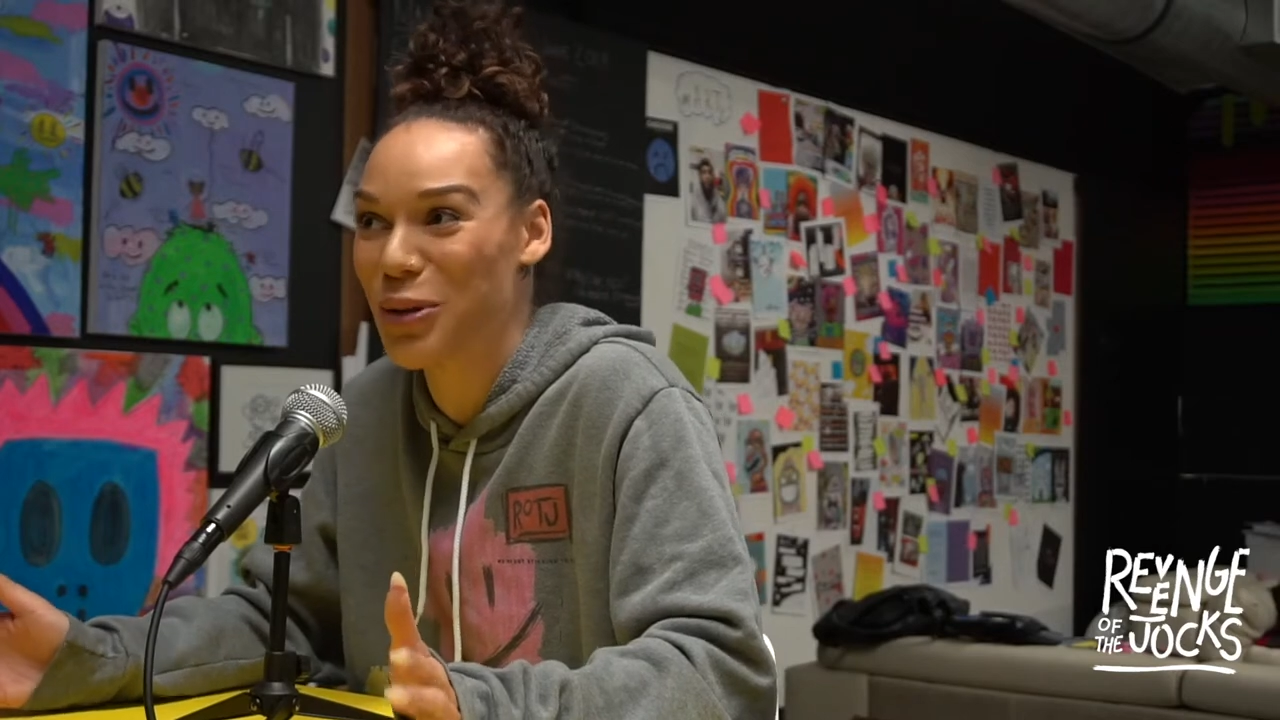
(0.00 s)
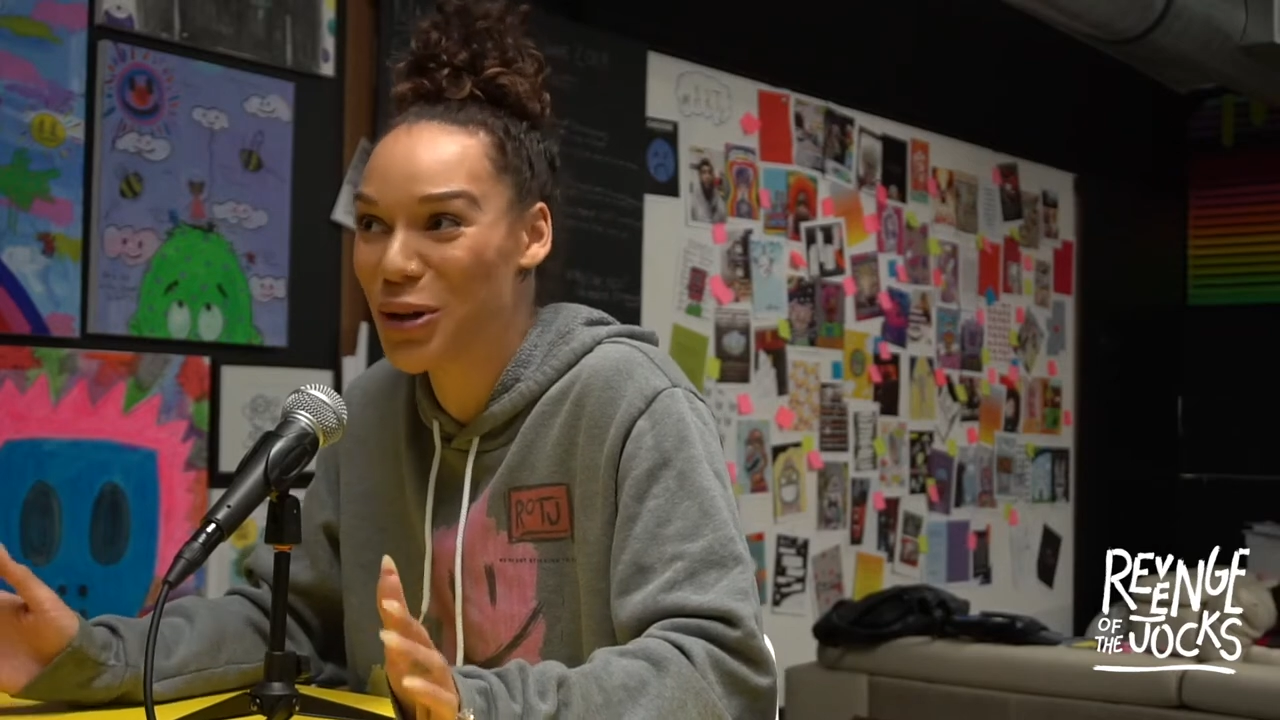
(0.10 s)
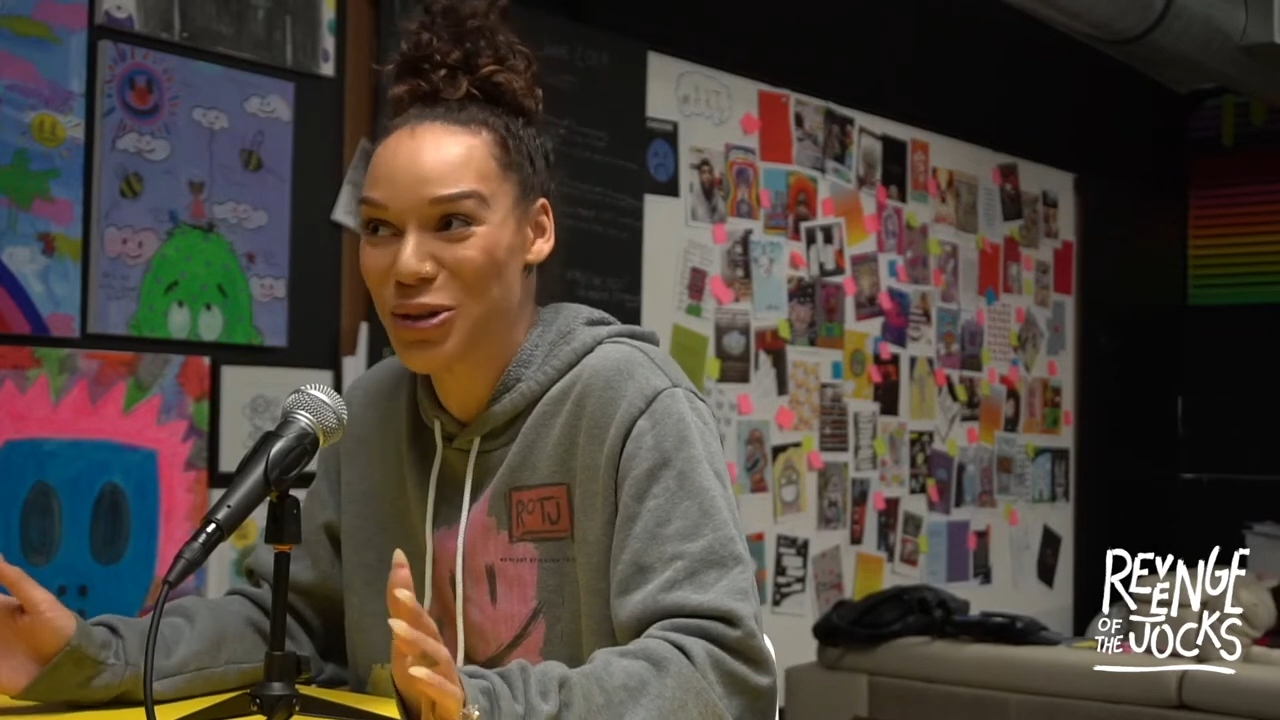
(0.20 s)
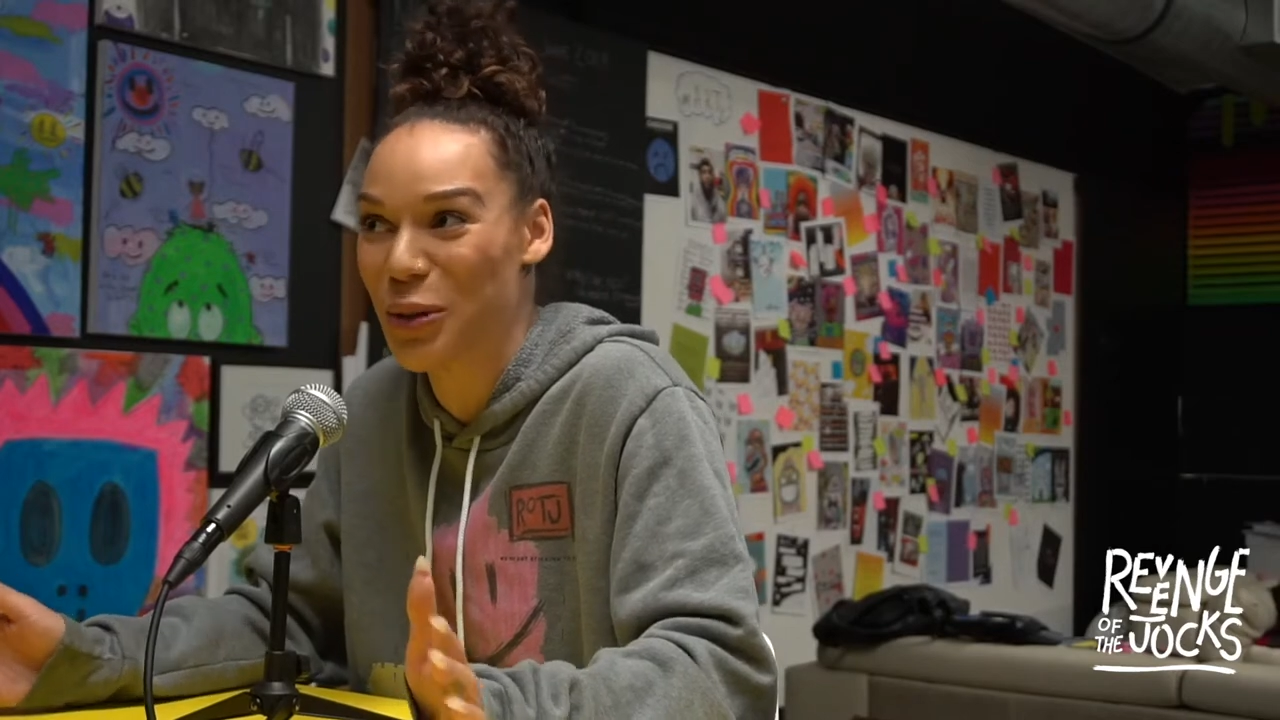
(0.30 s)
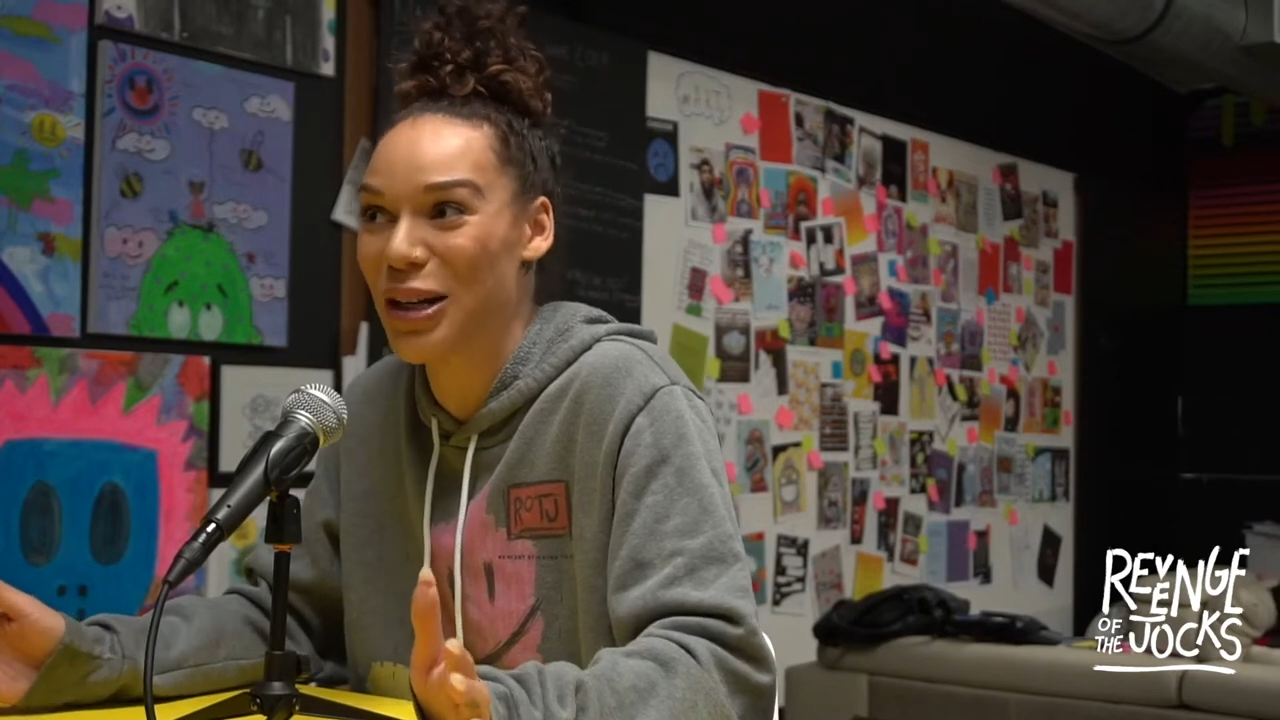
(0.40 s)

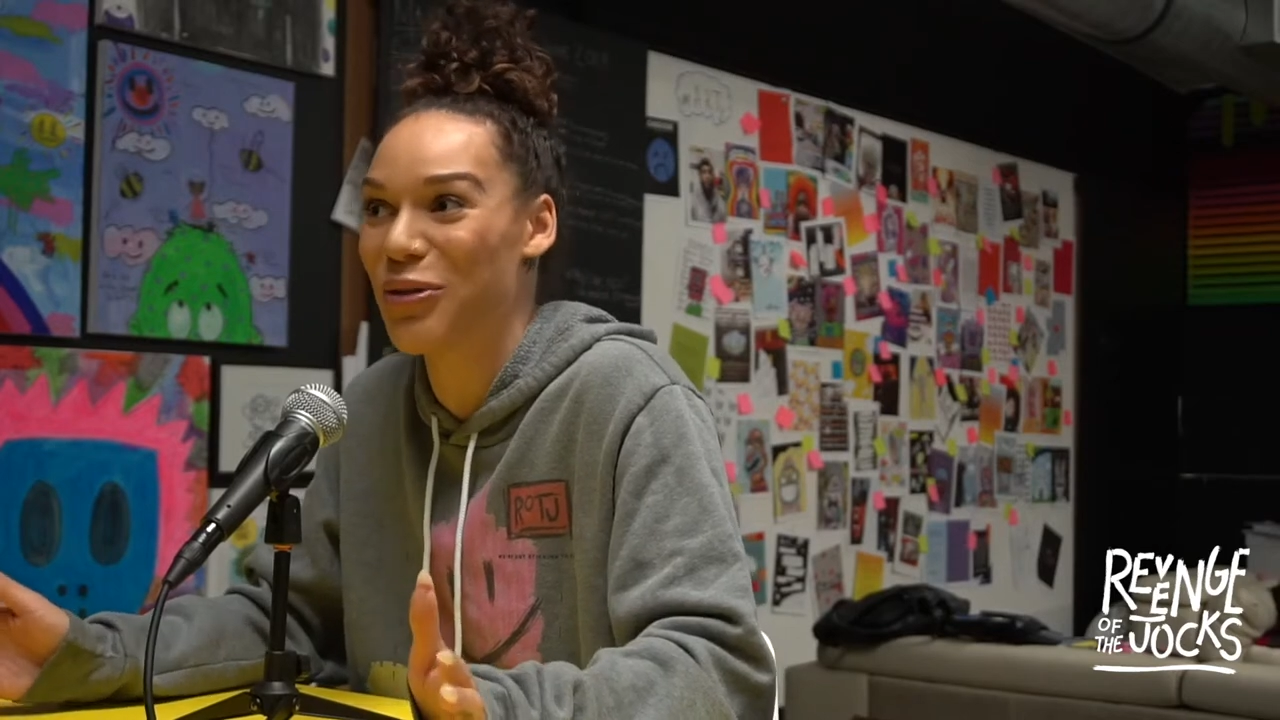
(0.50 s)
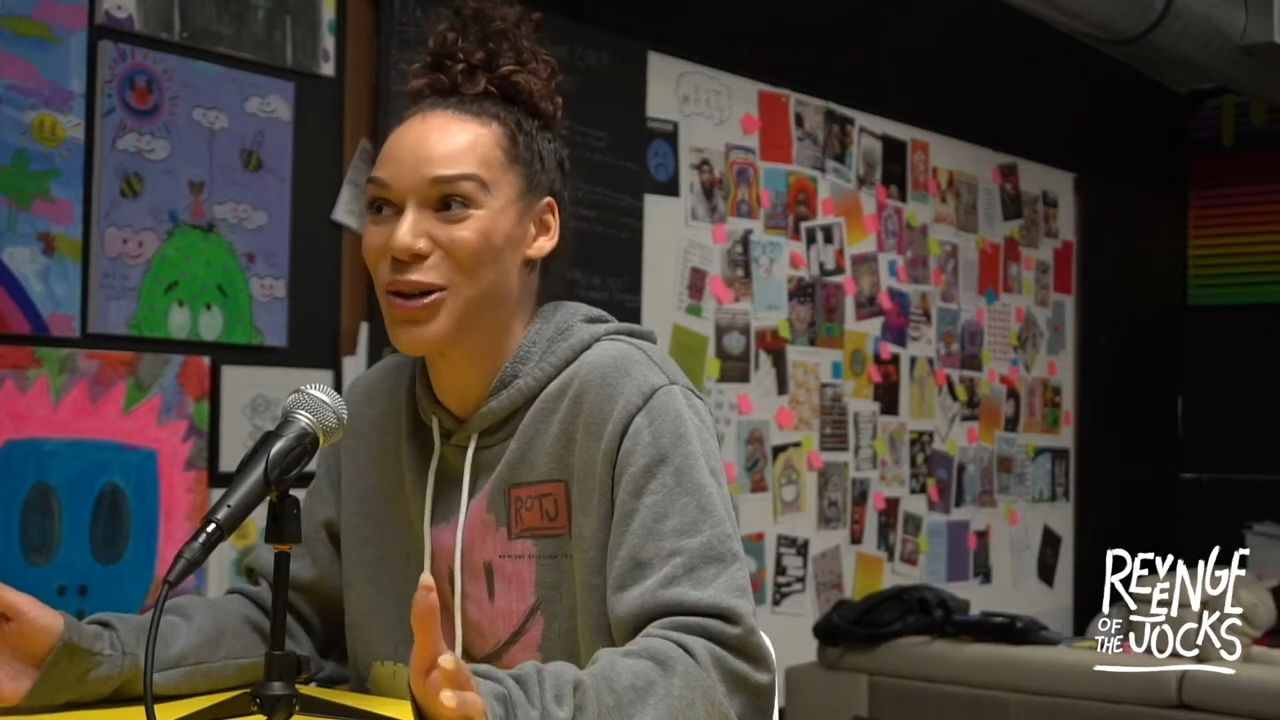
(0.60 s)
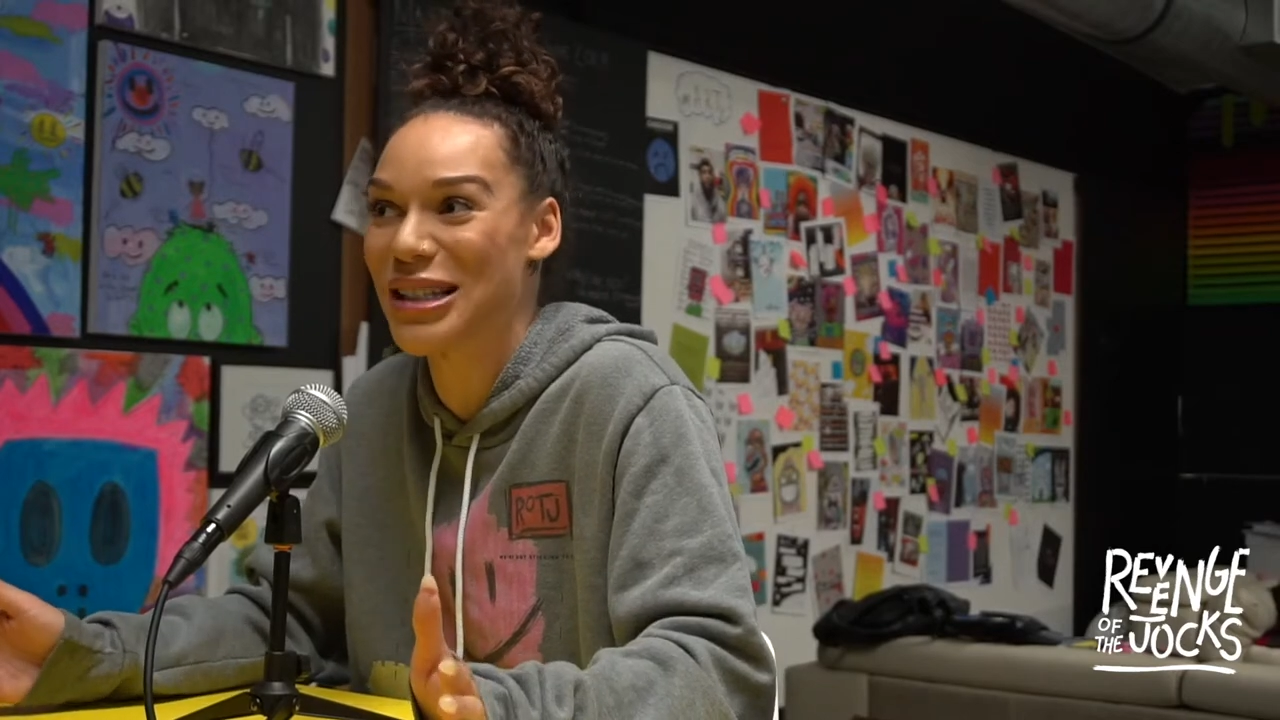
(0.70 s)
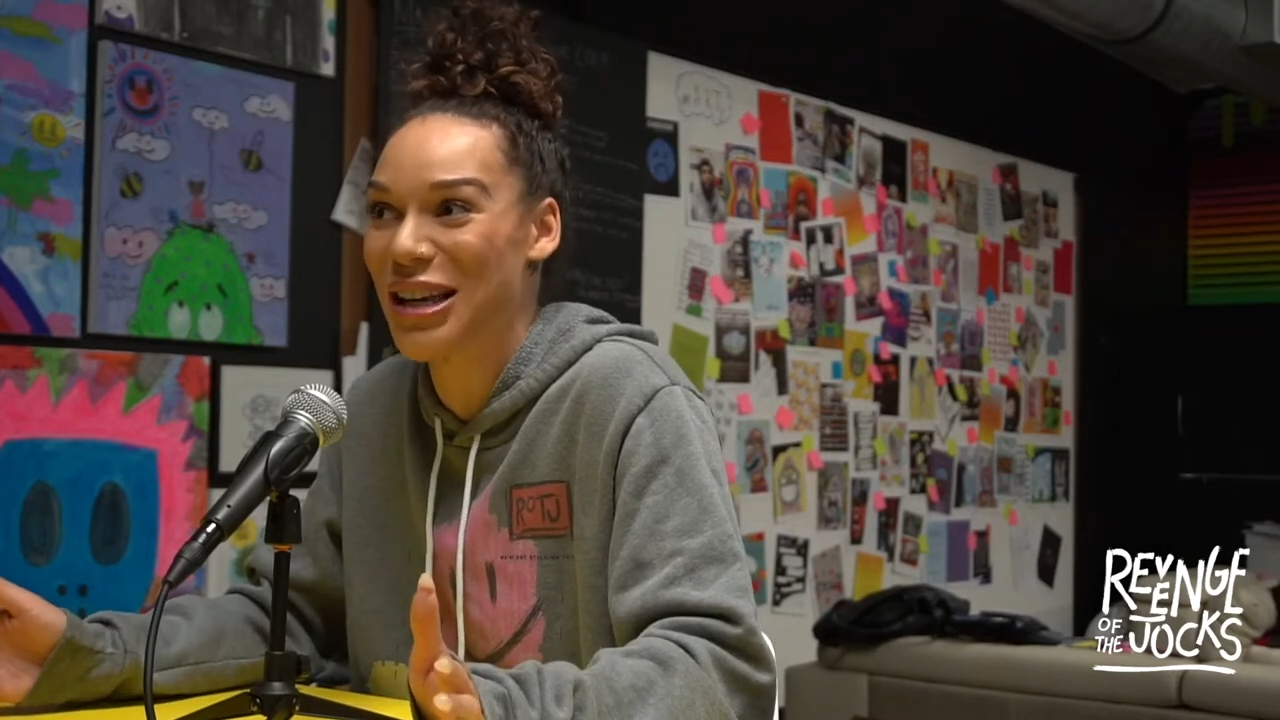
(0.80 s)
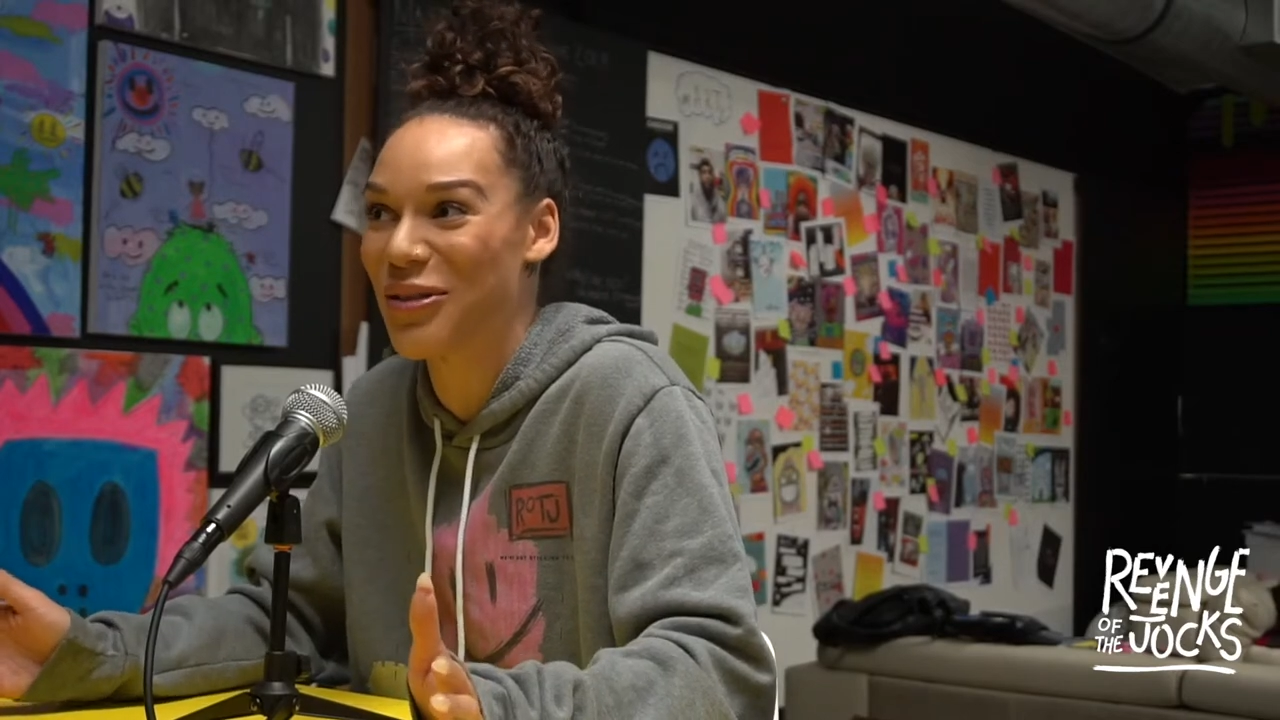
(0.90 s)
We're
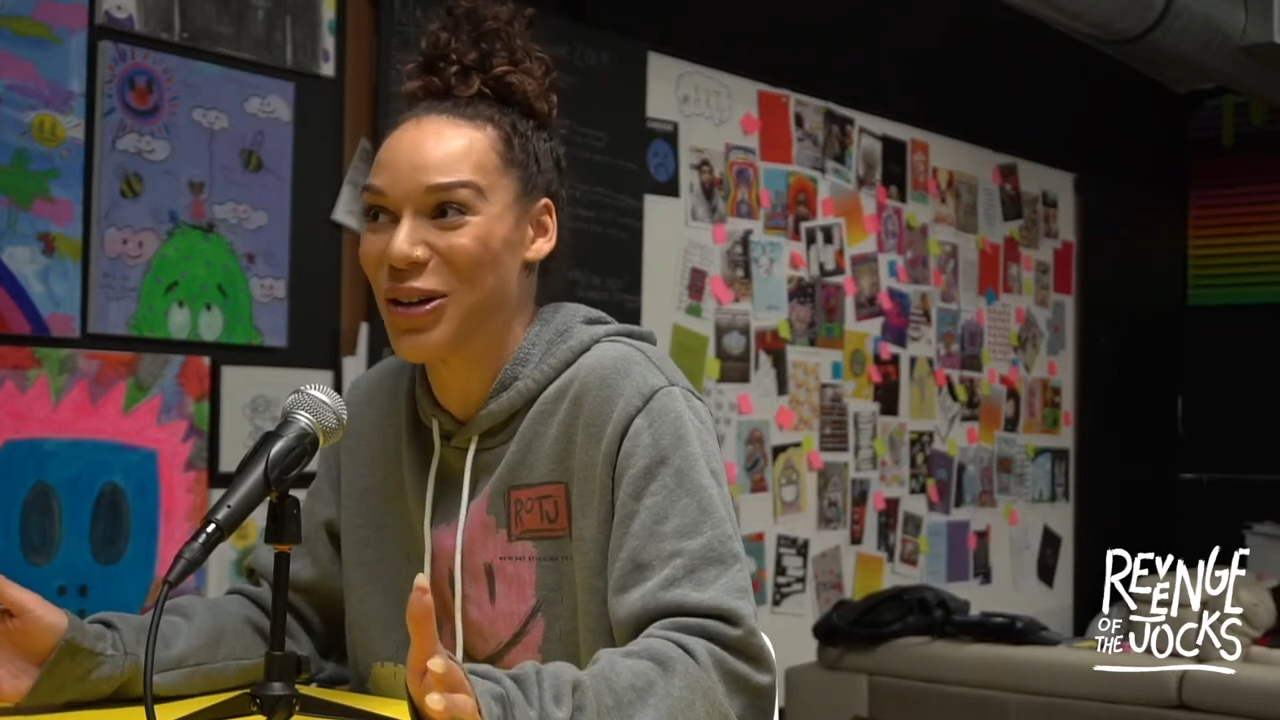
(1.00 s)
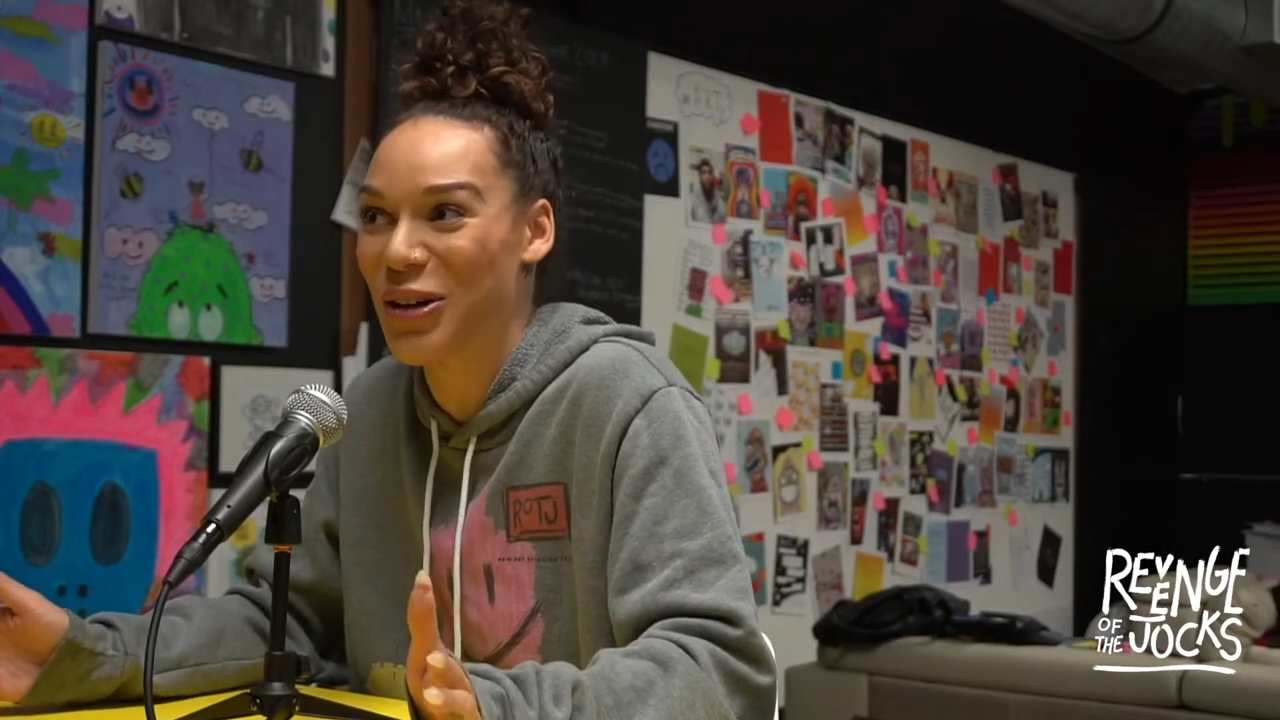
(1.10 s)
24/7